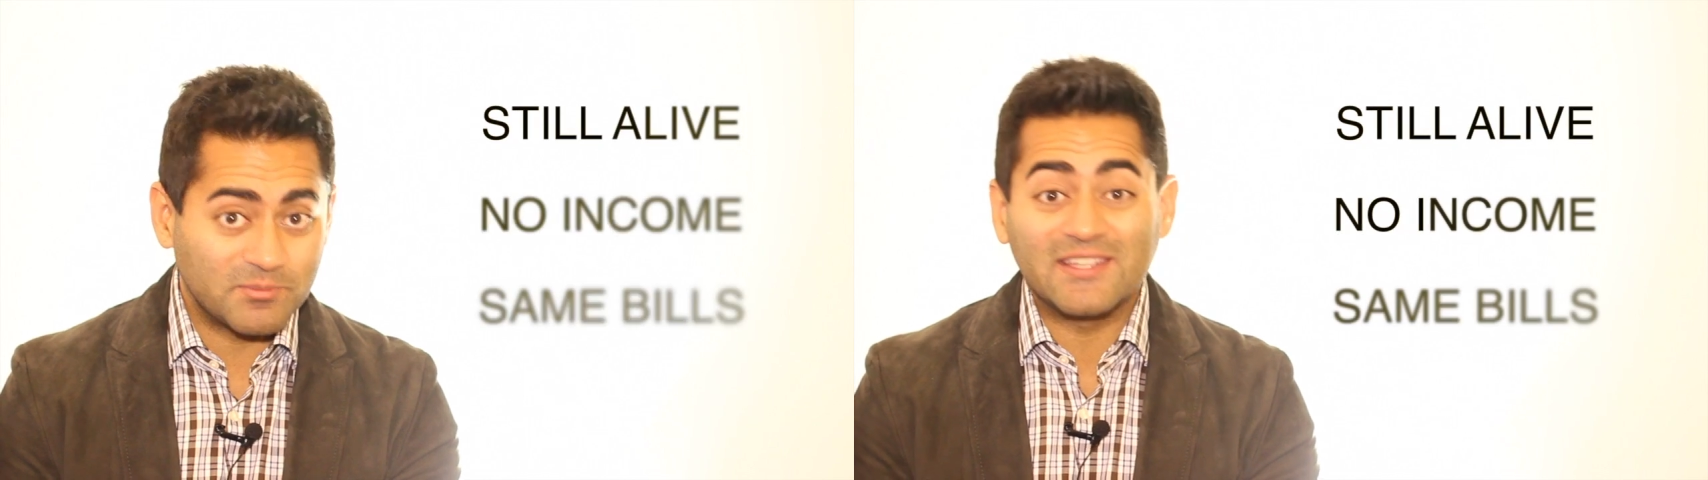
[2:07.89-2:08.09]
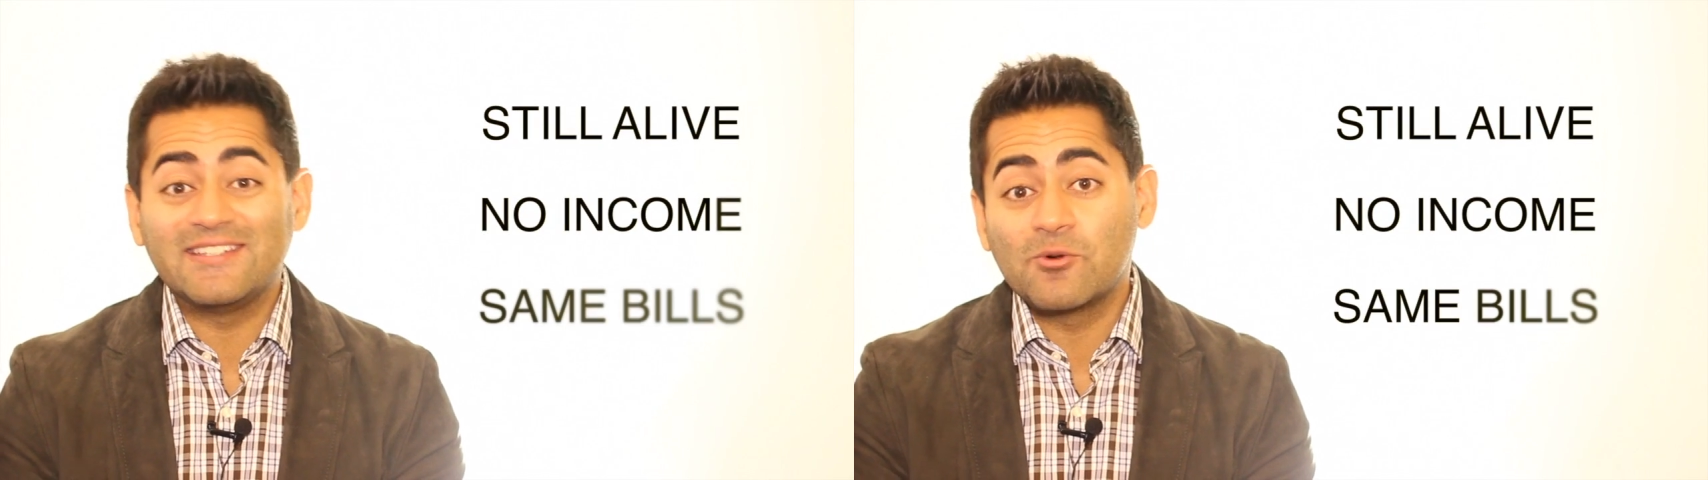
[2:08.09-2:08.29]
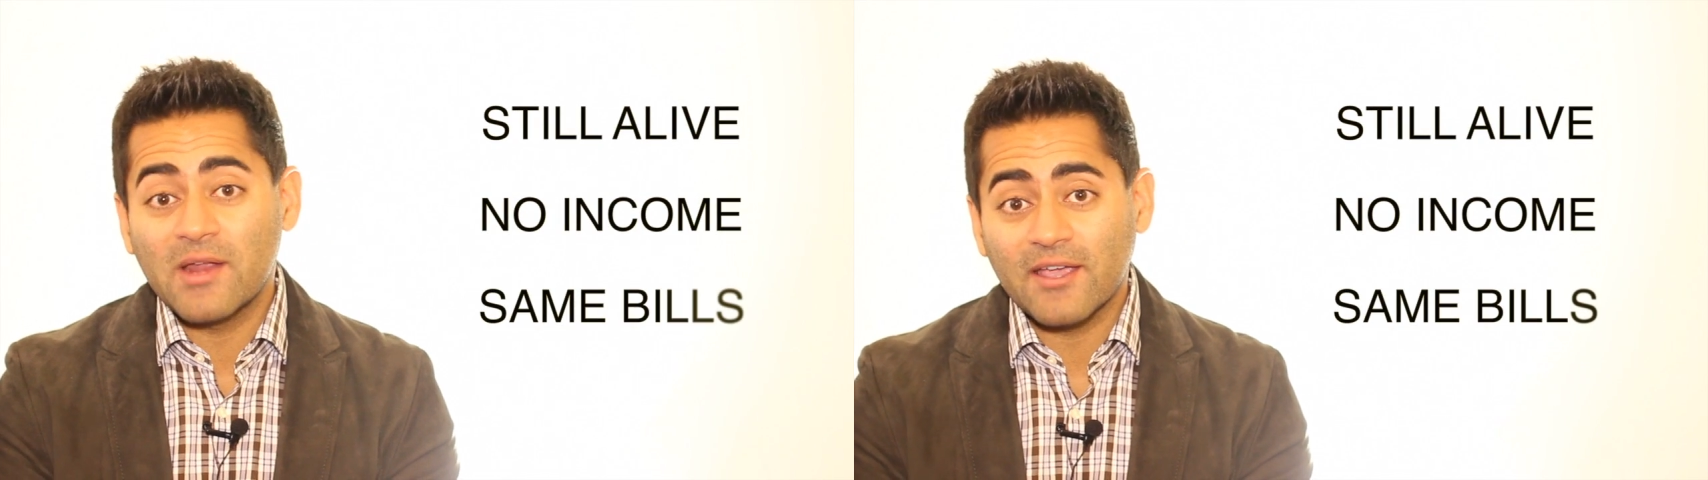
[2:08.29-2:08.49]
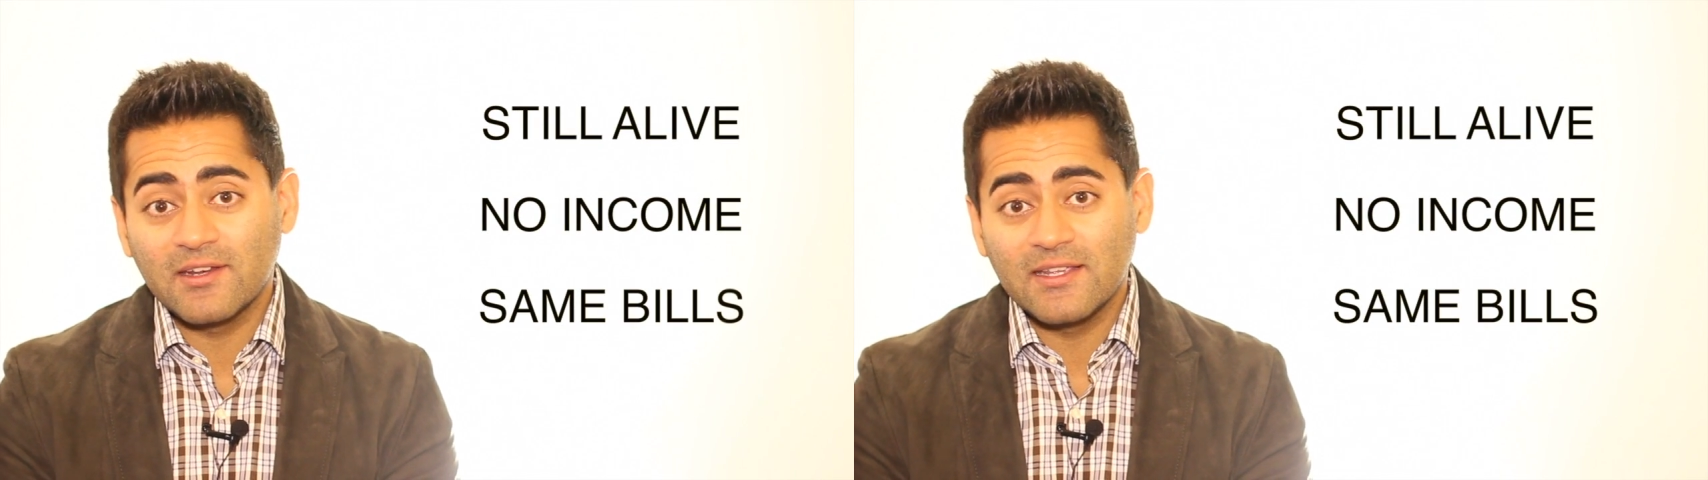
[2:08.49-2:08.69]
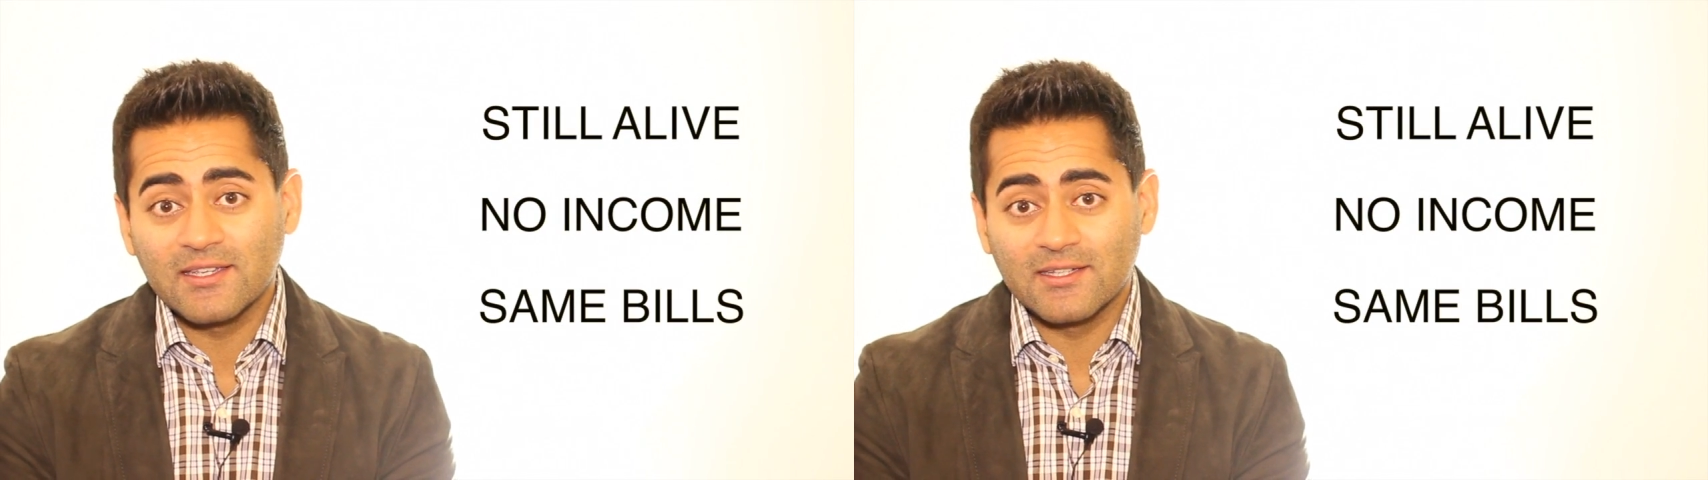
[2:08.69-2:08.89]
but they don't have an
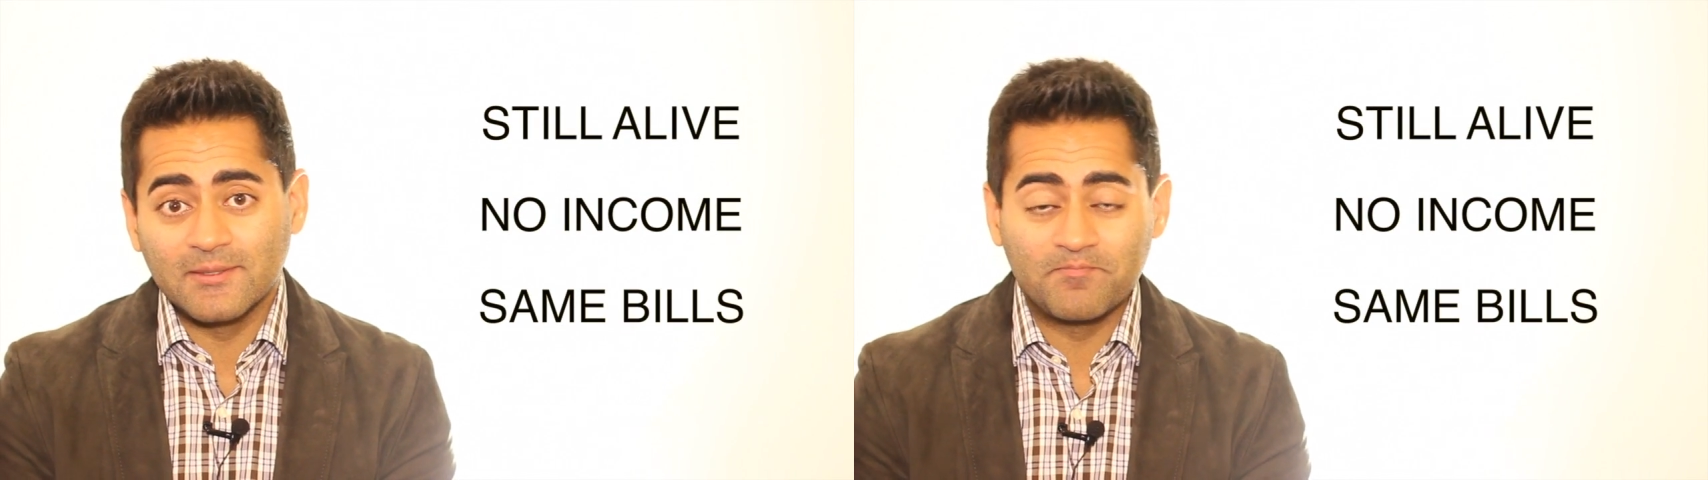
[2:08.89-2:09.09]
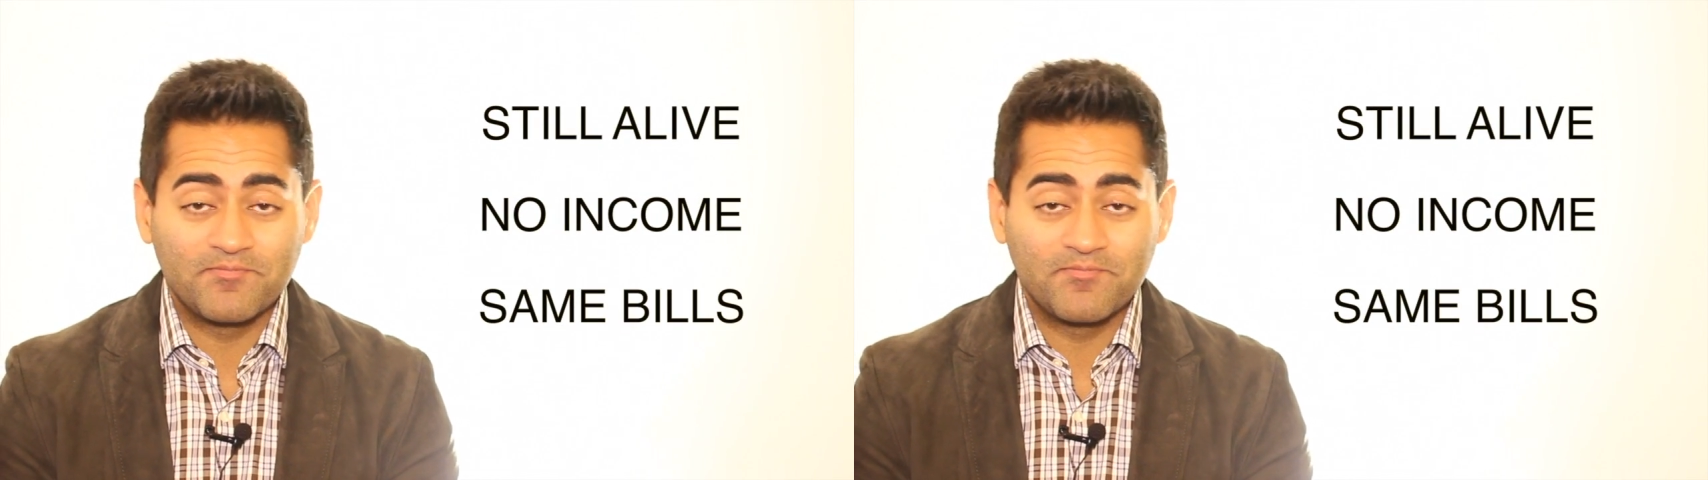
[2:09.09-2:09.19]
income,